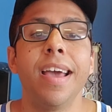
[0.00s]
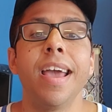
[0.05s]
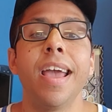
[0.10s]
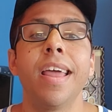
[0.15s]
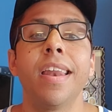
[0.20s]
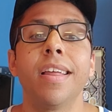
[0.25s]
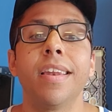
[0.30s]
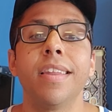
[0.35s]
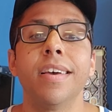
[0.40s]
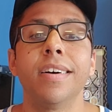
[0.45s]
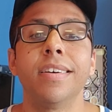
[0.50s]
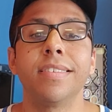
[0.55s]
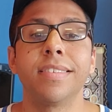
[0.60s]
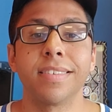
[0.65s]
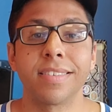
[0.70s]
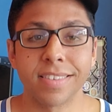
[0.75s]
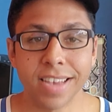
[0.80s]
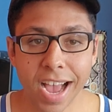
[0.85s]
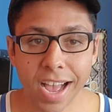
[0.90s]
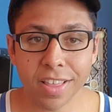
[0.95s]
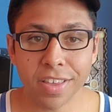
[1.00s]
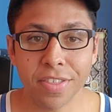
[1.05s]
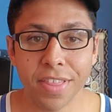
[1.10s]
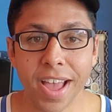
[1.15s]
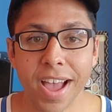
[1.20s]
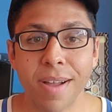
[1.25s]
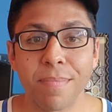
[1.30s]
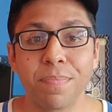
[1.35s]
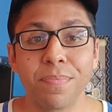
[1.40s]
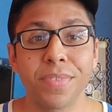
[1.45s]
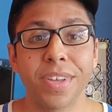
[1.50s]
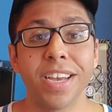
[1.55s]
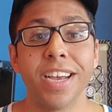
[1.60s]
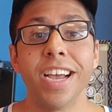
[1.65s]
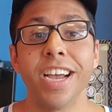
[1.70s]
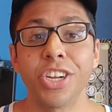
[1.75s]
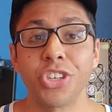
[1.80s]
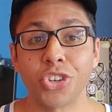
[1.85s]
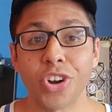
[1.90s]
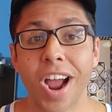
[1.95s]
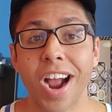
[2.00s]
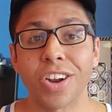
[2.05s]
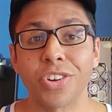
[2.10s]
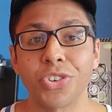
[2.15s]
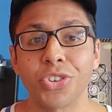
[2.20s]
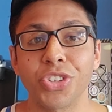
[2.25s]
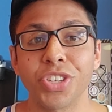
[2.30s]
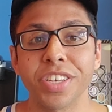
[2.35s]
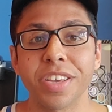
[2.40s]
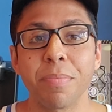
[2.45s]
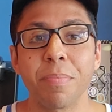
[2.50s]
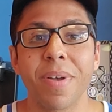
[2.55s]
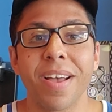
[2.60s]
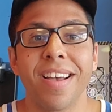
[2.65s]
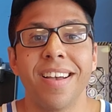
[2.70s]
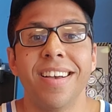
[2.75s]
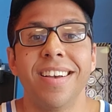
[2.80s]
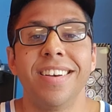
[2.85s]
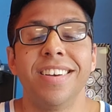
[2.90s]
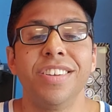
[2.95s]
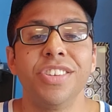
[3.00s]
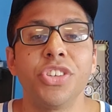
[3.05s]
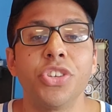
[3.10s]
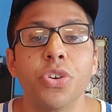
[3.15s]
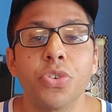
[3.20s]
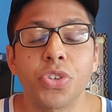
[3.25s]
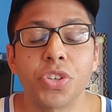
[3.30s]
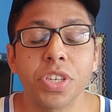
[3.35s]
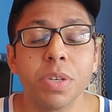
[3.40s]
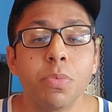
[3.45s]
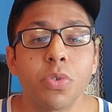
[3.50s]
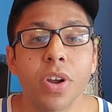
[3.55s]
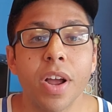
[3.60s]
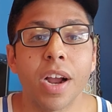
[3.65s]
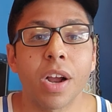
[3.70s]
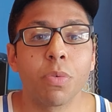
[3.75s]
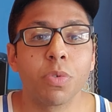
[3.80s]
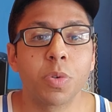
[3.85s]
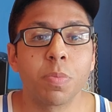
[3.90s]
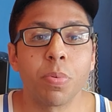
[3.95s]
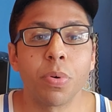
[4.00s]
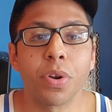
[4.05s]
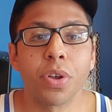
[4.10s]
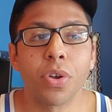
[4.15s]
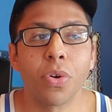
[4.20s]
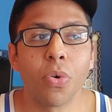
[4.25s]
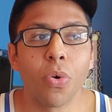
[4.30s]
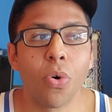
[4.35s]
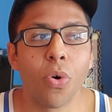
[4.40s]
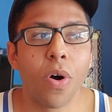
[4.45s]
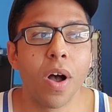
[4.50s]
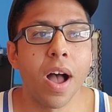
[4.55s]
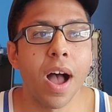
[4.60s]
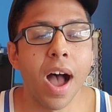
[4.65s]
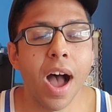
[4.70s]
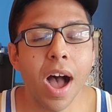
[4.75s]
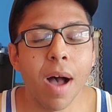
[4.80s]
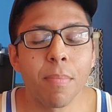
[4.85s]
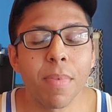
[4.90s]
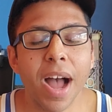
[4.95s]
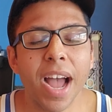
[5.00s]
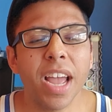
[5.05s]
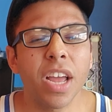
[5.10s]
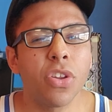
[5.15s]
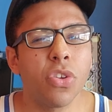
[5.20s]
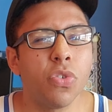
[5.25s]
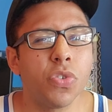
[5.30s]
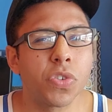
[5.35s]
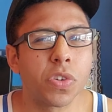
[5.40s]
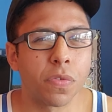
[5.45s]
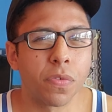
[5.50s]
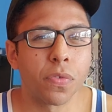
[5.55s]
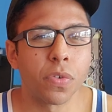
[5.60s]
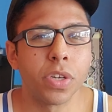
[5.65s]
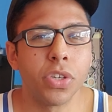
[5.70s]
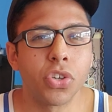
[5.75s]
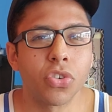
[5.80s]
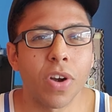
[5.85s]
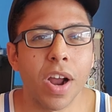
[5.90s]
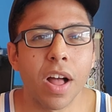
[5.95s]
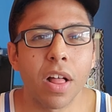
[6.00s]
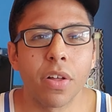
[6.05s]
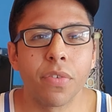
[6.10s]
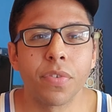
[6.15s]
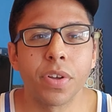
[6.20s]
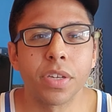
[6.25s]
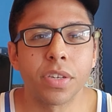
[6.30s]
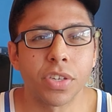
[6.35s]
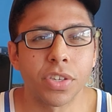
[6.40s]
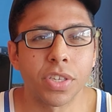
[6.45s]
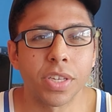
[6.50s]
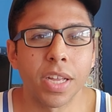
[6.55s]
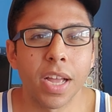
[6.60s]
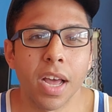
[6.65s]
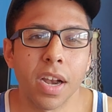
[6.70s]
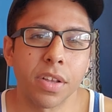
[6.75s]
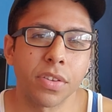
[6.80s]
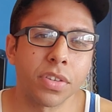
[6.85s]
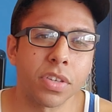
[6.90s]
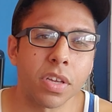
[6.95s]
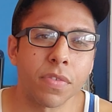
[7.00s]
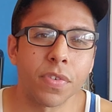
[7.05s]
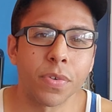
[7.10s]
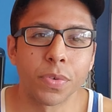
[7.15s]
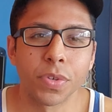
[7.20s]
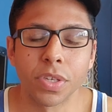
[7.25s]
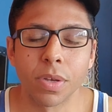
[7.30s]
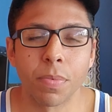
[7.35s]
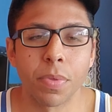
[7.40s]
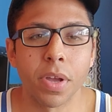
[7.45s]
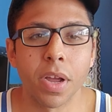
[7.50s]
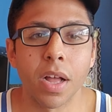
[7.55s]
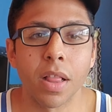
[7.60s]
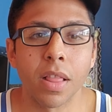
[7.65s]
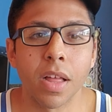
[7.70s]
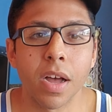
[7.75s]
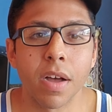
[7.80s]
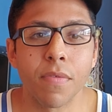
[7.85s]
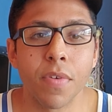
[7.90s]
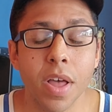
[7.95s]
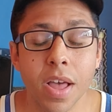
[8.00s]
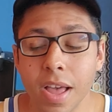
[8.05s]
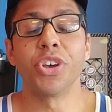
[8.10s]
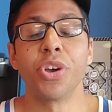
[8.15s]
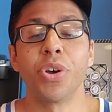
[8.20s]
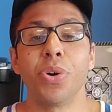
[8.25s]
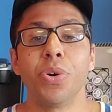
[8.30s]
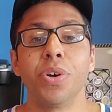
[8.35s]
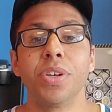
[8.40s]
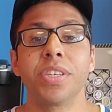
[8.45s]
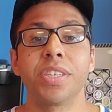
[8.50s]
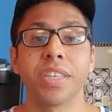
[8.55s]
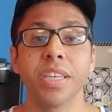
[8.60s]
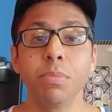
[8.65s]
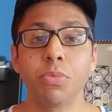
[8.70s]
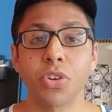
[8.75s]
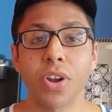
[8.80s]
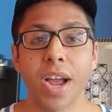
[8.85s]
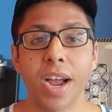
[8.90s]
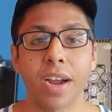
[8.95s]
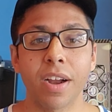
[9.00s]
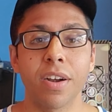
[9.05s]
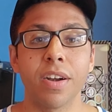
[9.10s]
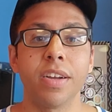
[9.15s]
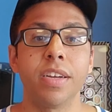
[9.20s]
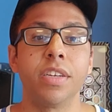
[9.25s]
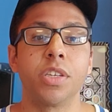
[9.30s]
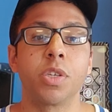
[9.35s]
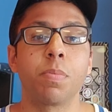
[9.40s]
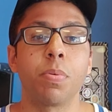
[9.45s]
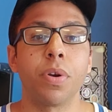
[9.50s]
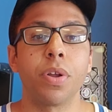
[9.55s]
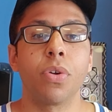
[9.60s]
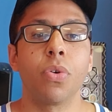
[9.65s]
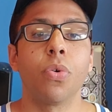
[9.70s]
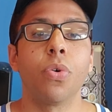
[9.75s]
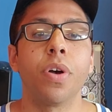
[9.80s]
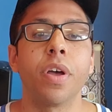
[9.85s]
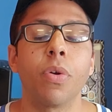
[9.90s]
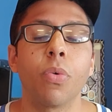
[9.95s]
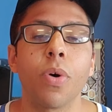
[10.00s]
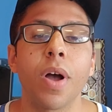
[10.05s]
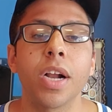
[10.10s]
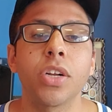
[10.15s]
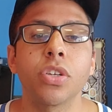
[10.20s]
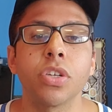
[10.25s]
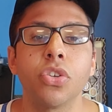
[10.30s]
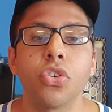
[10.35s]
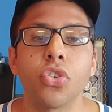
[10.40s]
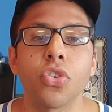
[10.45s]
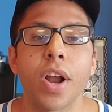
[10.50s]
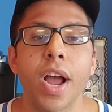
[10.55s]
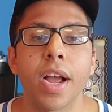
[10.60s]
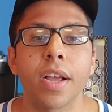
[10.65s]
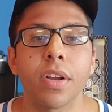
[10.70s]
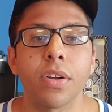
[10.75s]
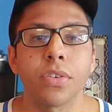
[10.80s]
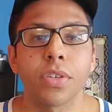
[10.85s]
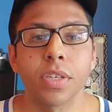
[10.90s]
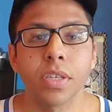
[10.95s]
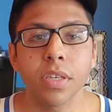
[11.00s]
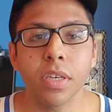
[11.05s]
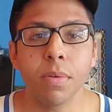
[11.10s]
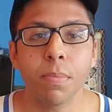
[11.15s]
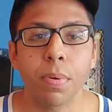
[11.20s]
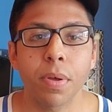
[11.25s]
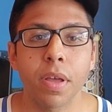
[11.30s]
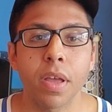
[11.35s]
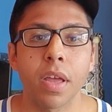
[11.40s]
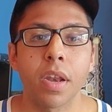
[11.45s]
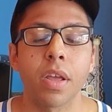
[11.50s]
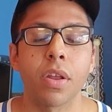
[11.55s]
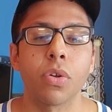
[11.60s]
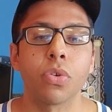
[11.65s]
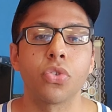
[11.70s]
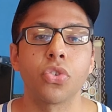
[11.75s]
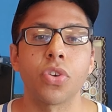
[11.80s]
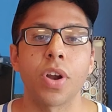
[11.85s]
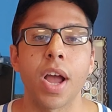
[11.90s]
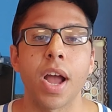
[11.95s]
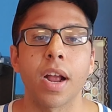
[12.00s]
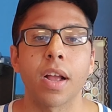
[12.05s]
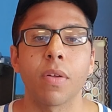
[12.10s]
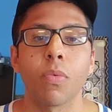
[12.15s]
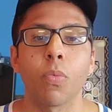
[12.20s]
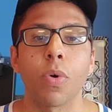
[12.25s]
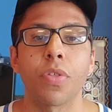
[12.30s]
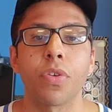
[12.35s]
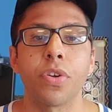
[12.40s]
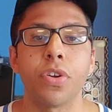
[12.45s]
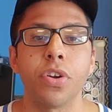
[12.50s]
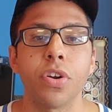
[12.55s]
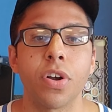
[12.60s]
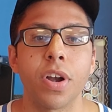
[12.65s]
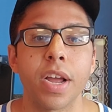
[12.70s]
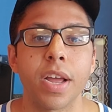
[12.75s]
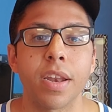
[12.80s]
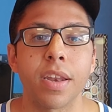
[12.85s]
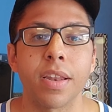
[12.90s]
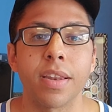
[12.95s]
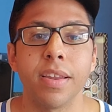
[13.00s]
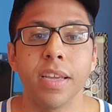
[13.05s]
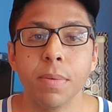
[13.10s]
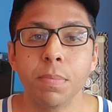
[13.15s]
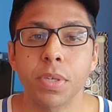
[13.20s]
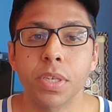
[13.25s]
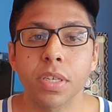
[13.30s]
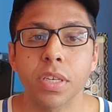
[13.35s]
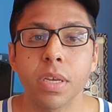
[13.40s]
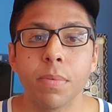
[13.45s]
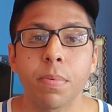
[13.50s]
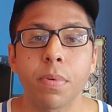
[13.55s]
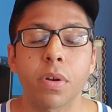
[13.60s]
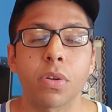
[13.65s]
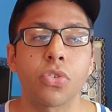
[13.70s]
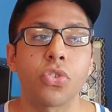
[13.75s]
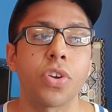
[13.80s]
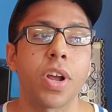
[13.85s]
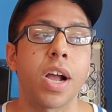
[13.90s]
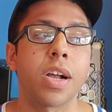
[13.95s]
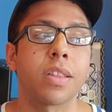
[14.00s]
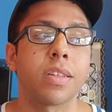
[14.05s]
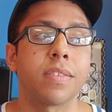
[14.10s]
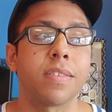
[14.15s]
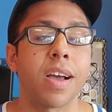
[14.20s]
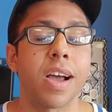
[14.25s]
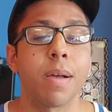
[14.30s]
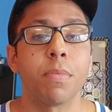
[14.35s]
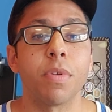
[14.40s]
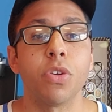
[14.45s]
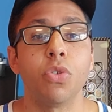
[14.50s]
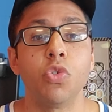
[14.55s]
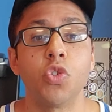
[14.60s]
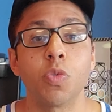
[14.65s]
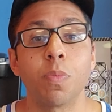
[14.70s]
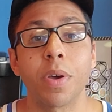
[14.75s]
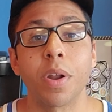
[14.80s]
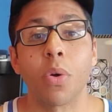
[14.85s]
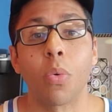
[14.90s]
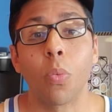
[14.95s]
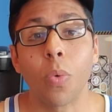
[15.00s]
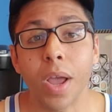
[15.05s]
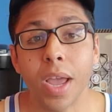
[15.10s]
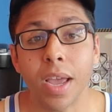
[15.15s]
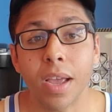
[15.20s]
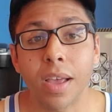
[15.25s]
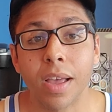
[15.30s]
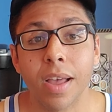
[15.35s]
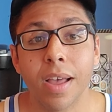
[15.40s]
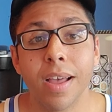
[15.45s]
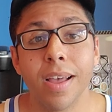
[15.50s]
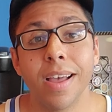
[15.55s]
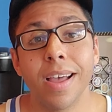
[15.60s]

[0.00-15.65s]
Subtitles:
and it does exactly that. It tracks your sleep. So Sleep Tracker was pretty cool. I had used a free trial of it just to kind of see if it was something I loved. So Sleep Tracker is pretty cool. It'll actually track your sleep, and it'll track whether you're in deep sleep. It'll track the time that you spent awake.